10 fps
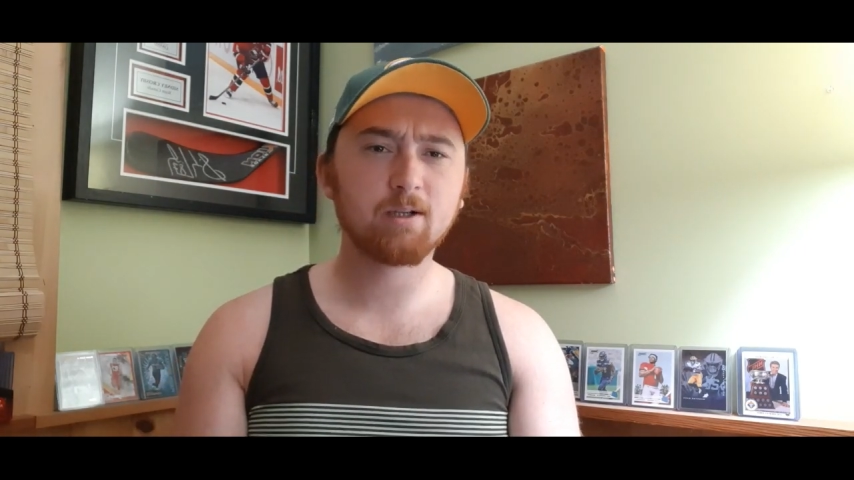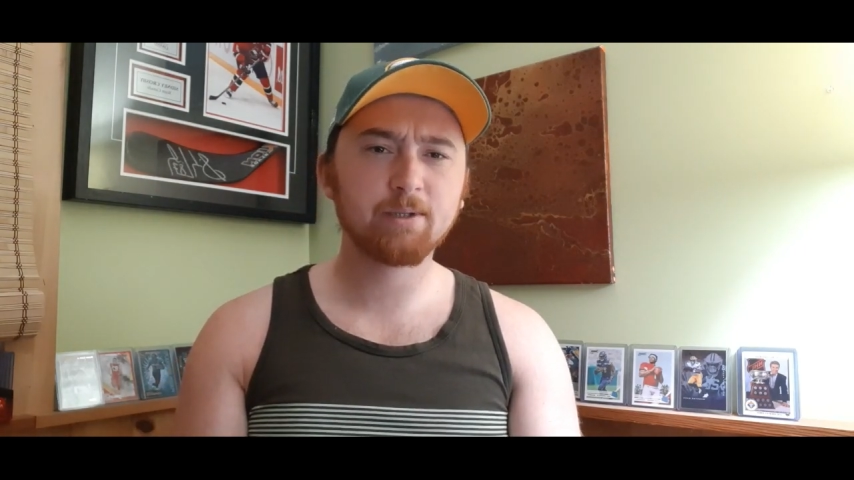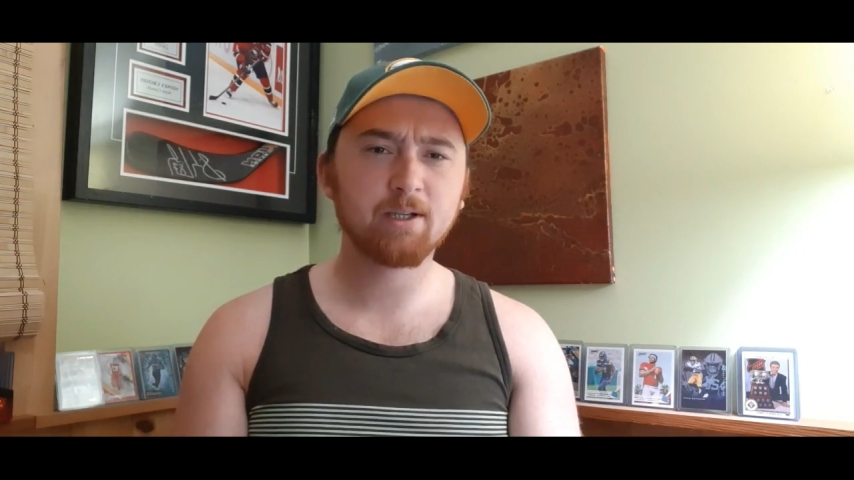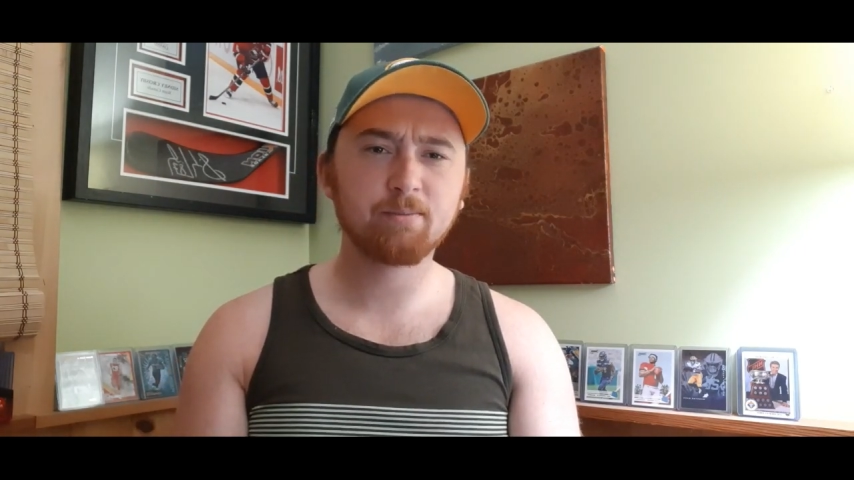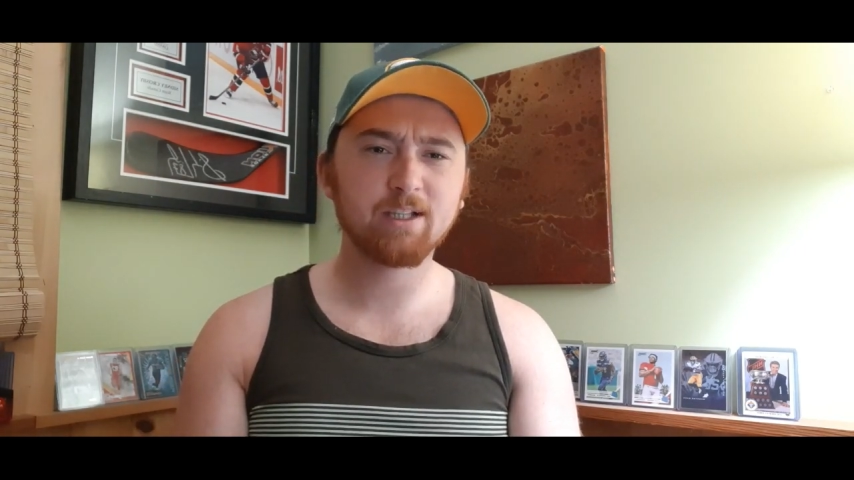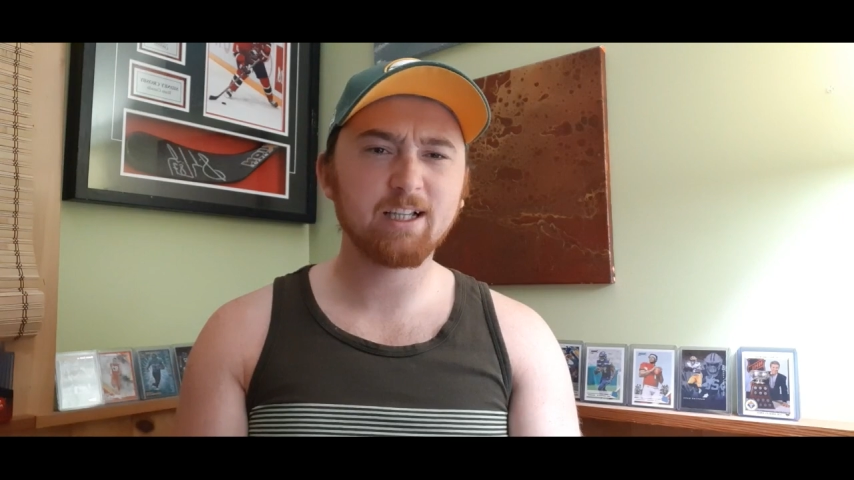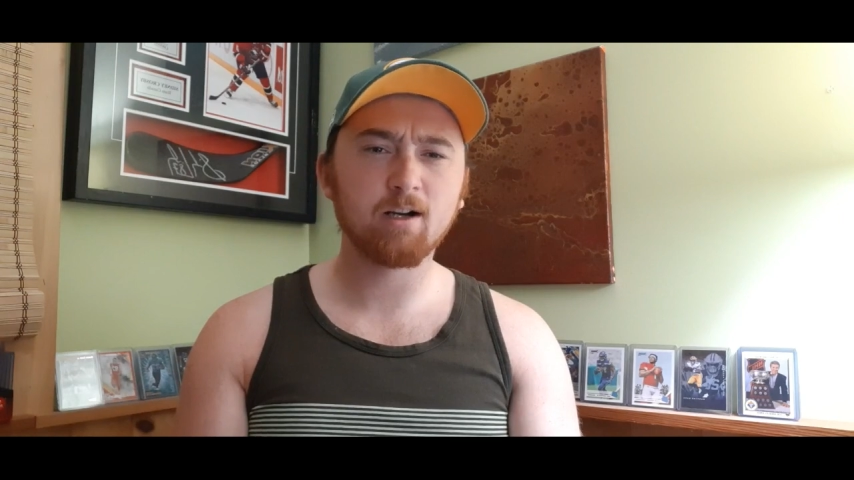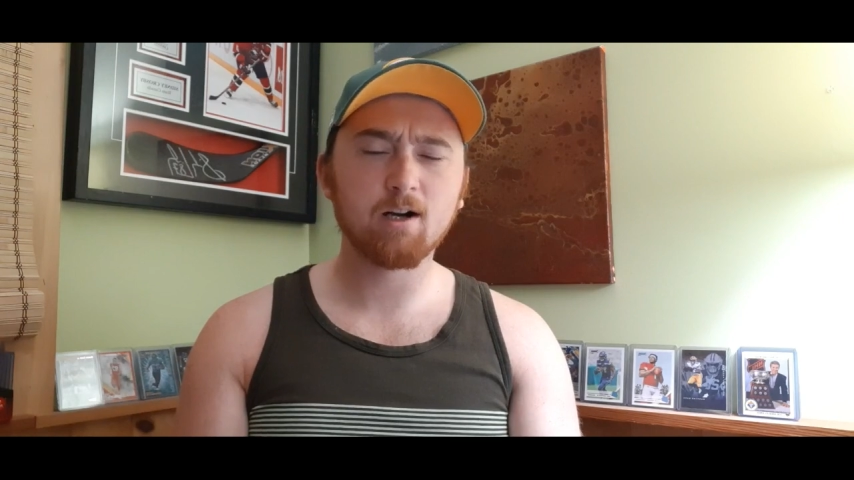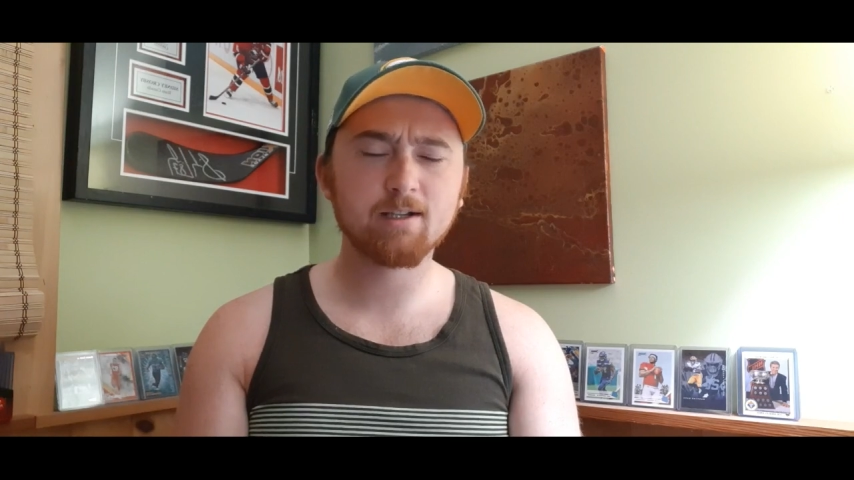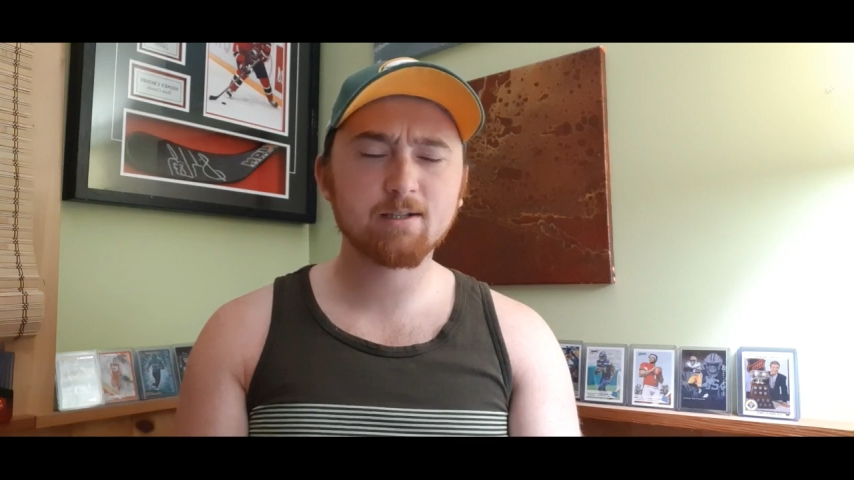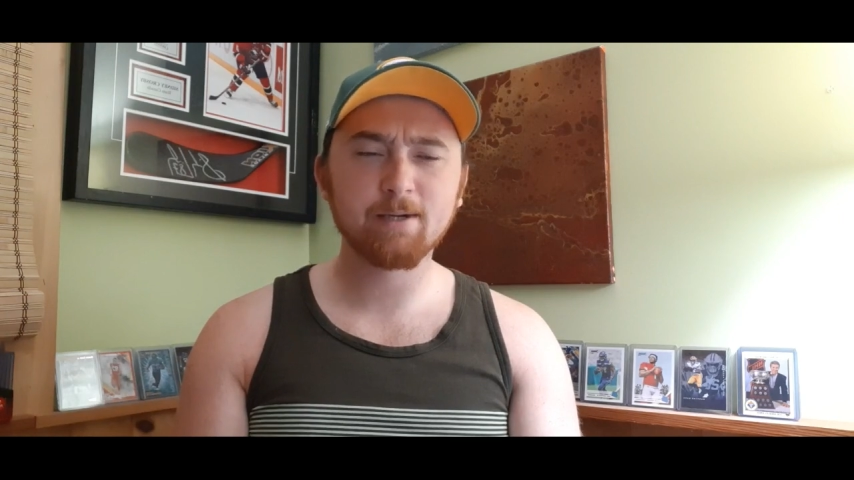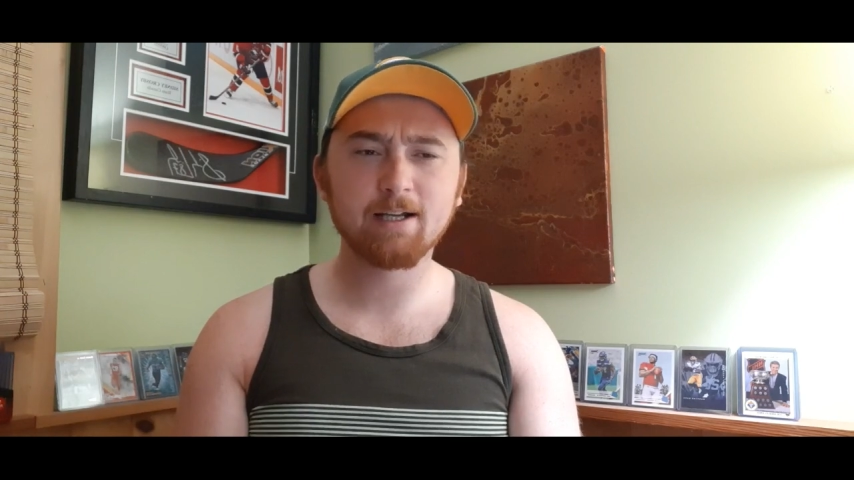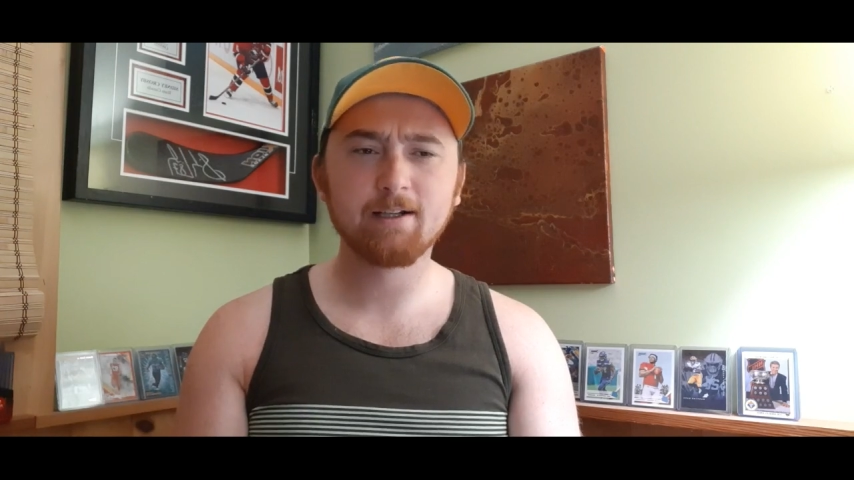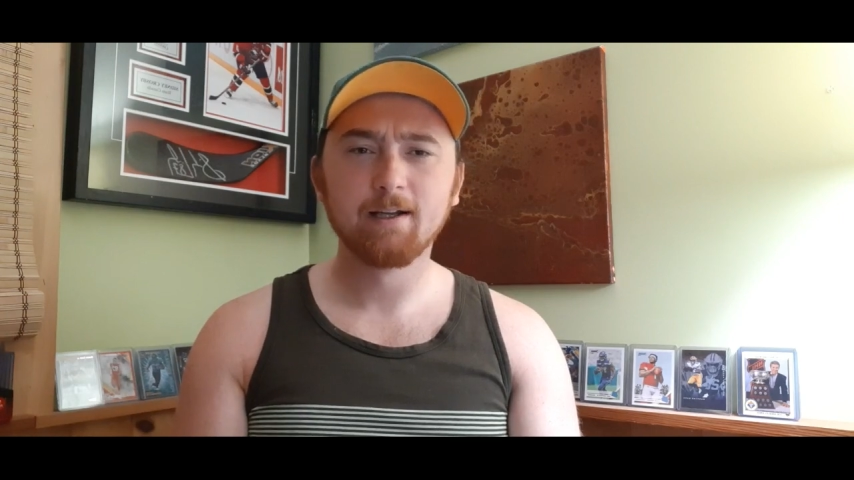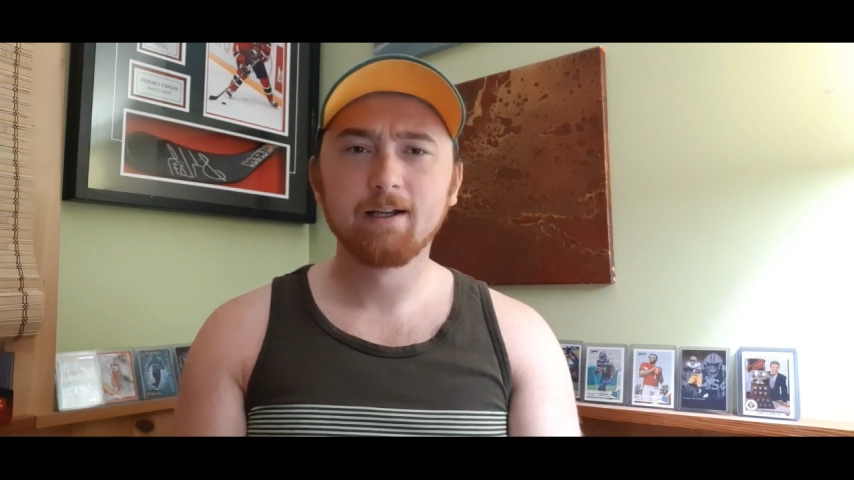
I'll be completely honest, man.